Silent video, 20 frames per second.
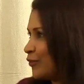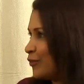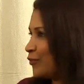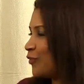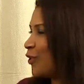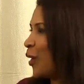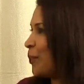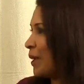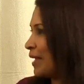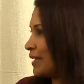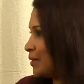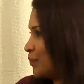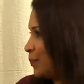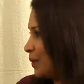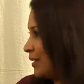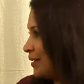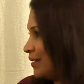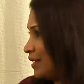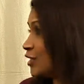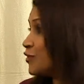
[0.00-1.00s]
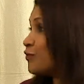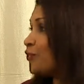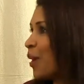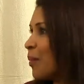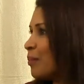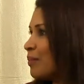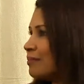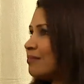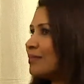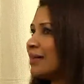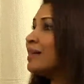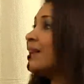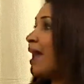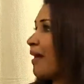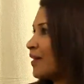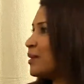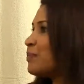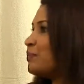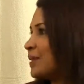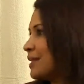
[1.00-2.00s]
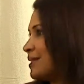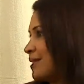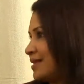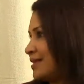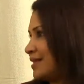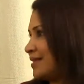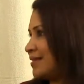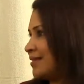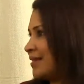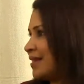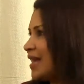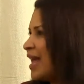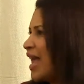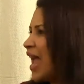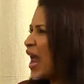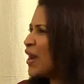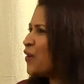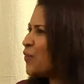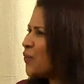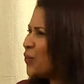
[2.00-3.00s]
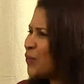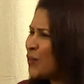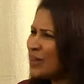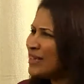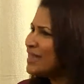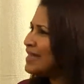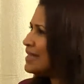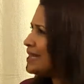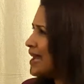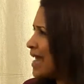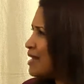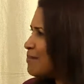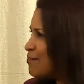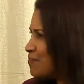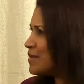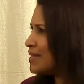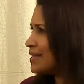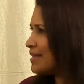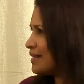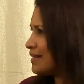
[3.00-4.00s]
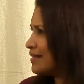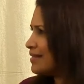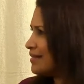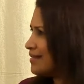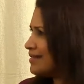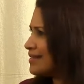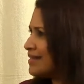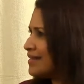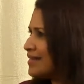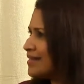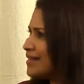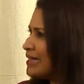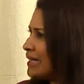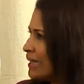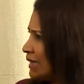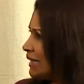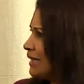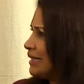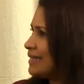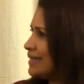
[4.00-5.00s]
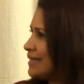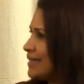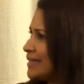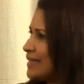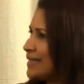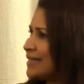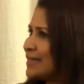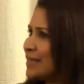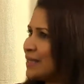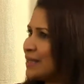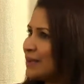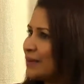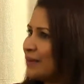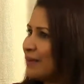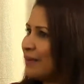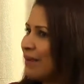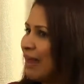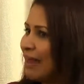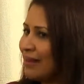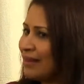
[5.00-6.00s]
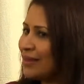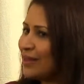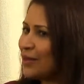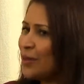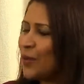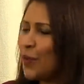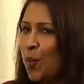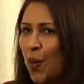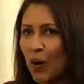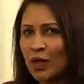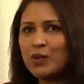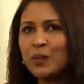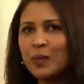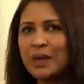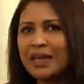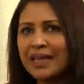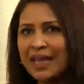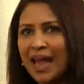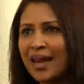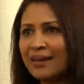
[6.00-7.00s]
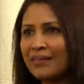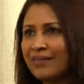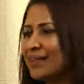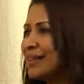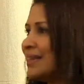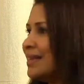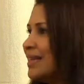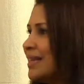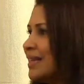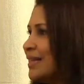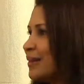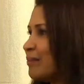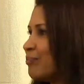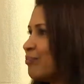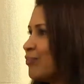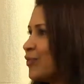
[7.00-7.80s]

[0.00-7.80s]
from experience from another person, and only 10% is what we can really